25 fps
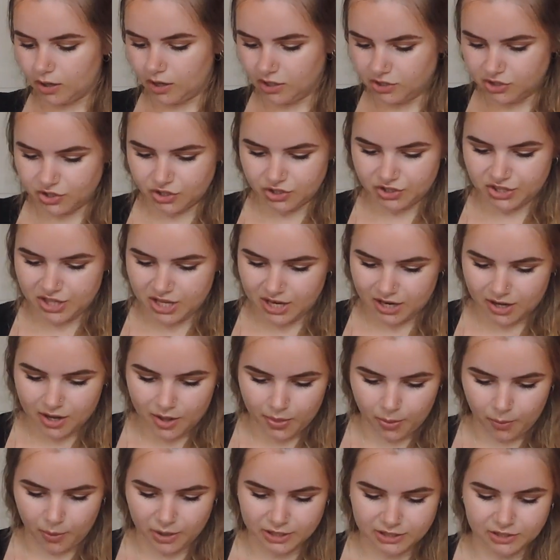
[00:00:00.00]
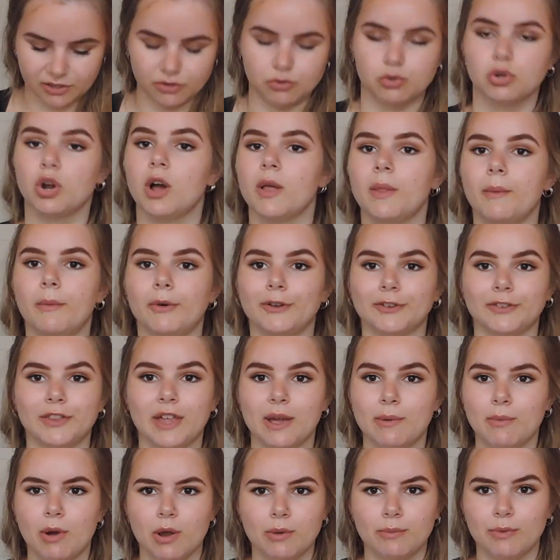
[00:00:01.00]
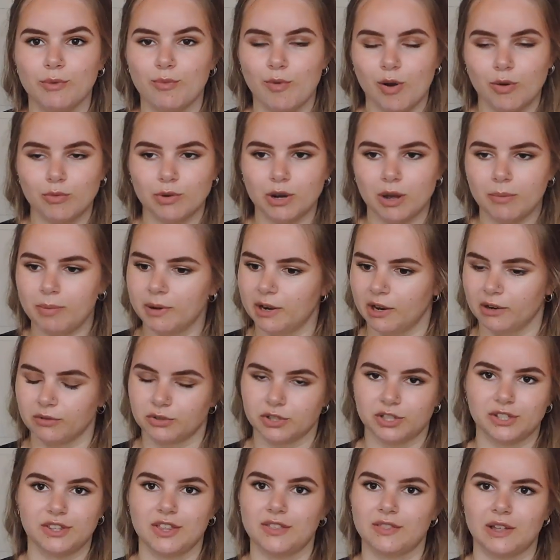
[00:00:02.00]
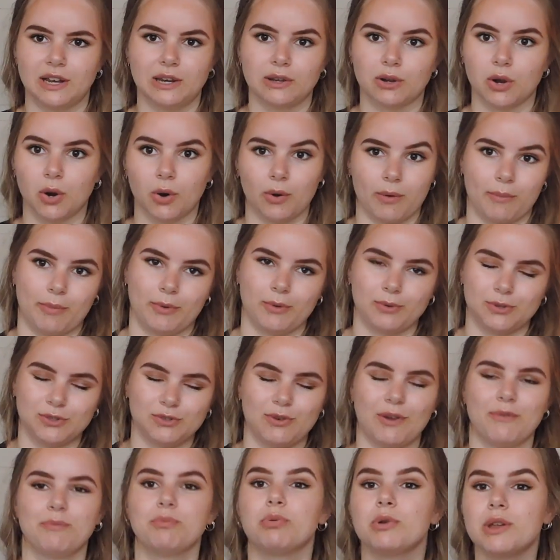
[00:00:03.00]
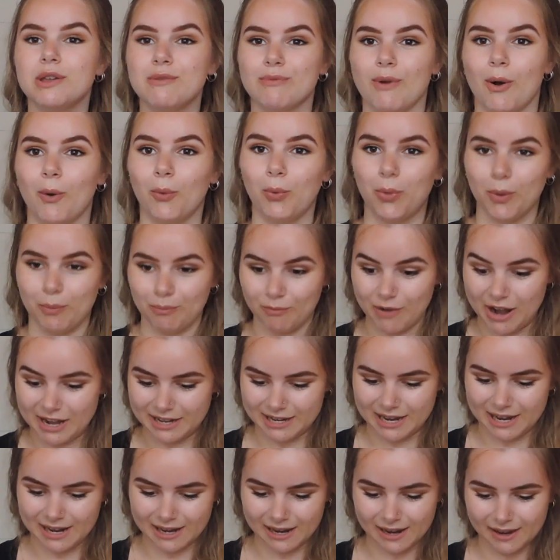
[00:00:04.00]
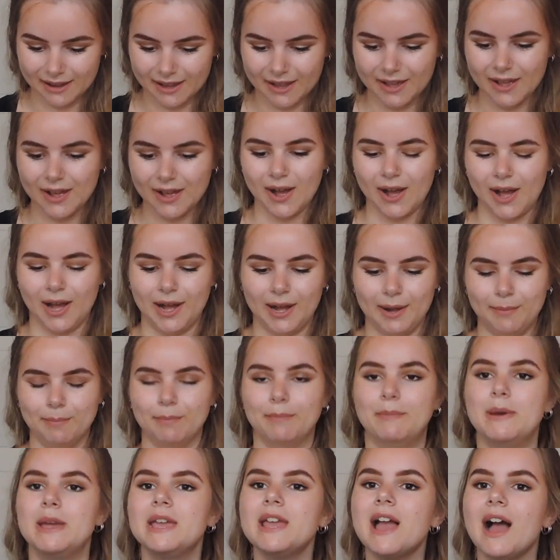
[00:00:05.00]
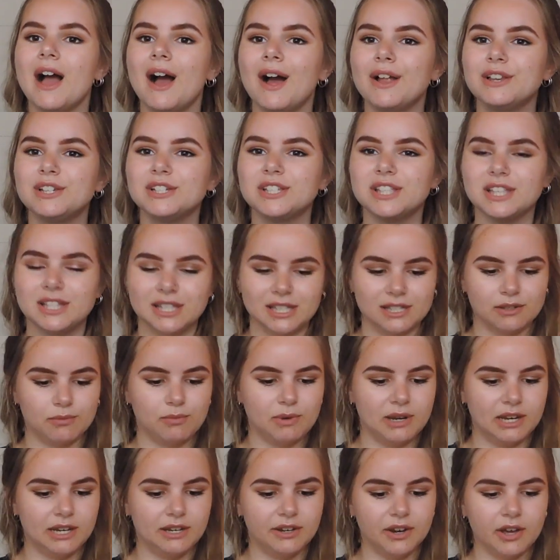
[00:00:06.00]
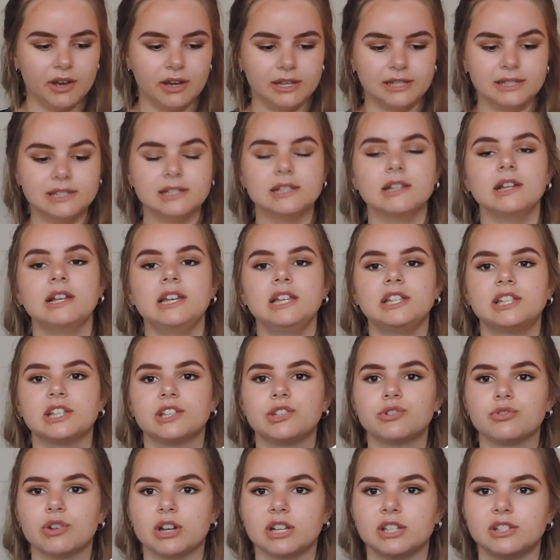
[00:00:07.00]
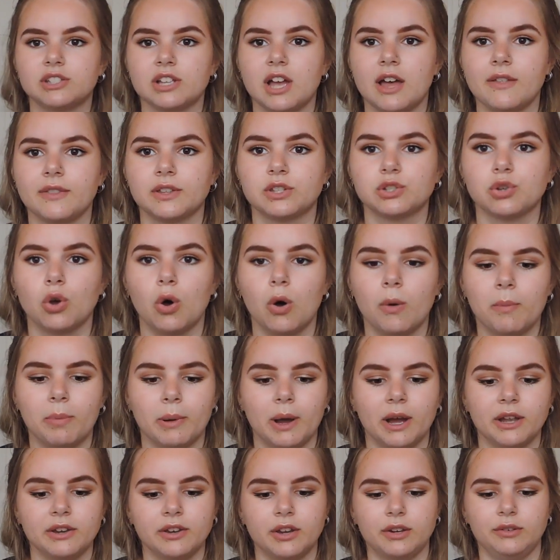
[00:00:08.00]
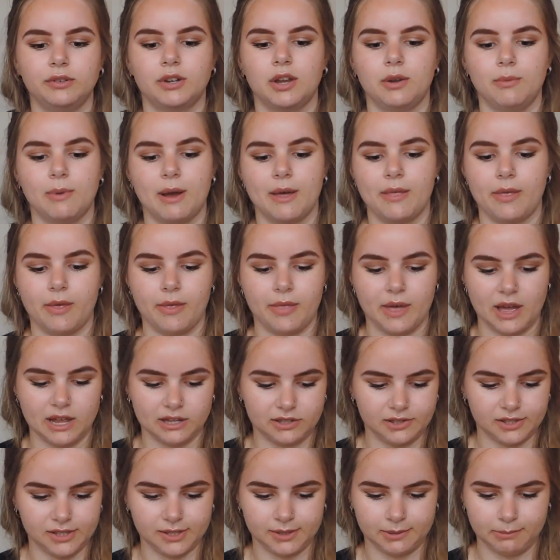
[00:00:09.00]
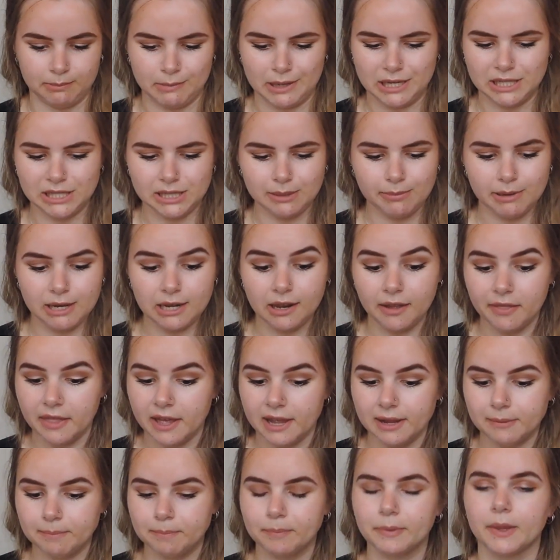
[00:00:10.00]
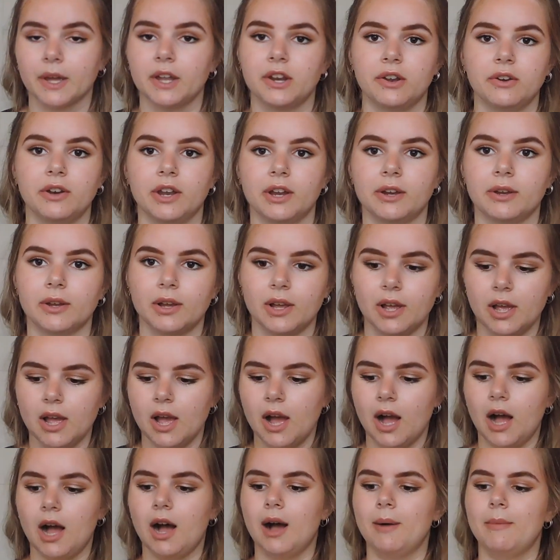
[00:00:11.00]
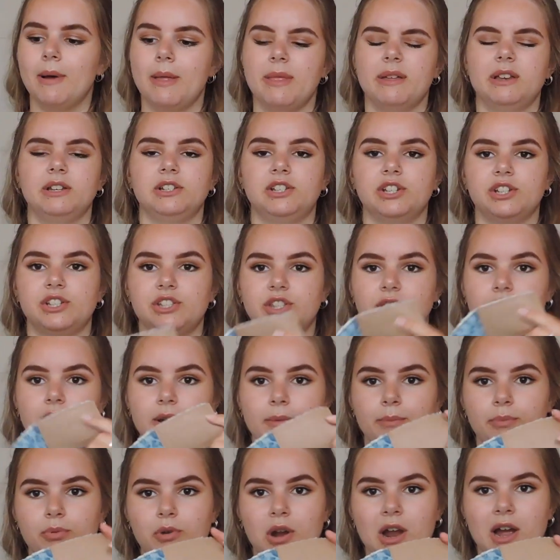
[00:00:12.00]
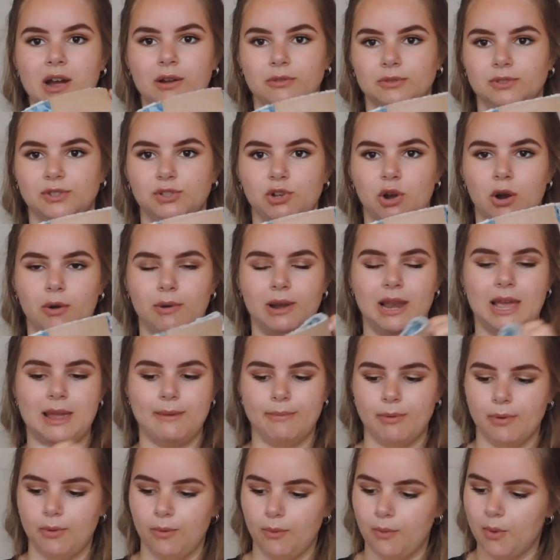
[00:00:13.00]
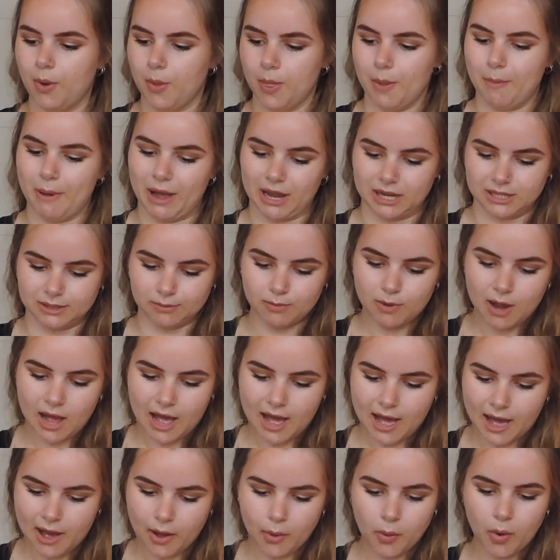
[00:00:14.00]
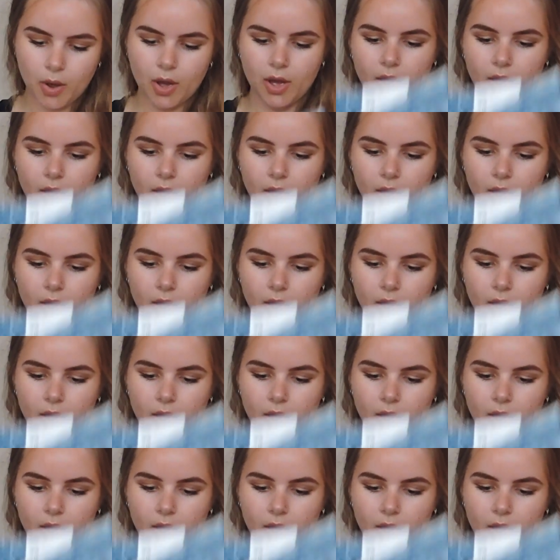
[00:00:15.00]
I just think otherwise I'll try them on, they won't be rolled up, and I'll just think they look horrible, so I've pre-rolled them ready. But yeah, I just think these are really nice, slightly distressed at the top, but I don't know whether that's meant to be like that, I don't know. And then just the brown Zara label on the back as well.